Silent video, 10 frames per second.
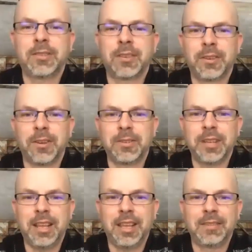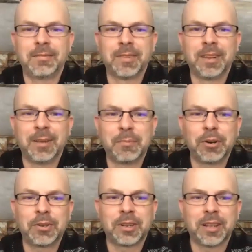so don't take it uh,
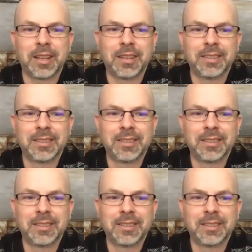personally.